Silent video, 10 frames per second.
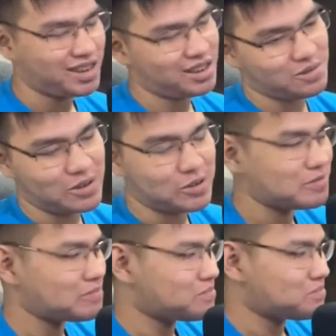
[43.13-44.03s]
anyway,
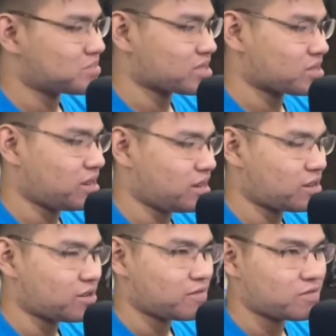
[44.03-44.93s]
yeah,
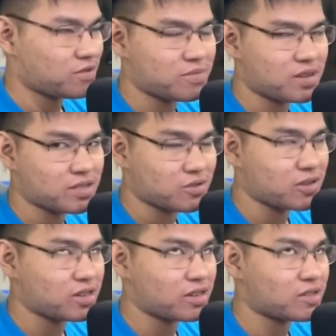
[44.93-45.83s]
from uh, Toy
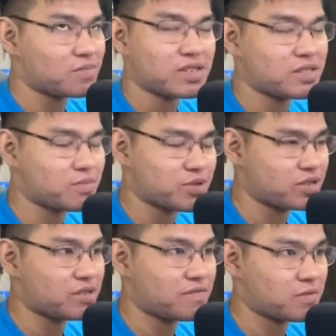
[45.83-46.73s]
Kingdom. I didn't
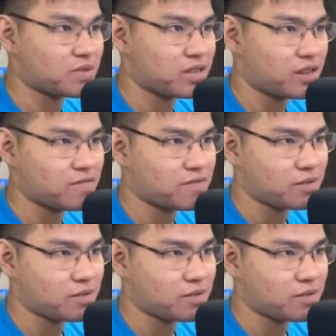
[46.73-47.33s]
purchase it for myself.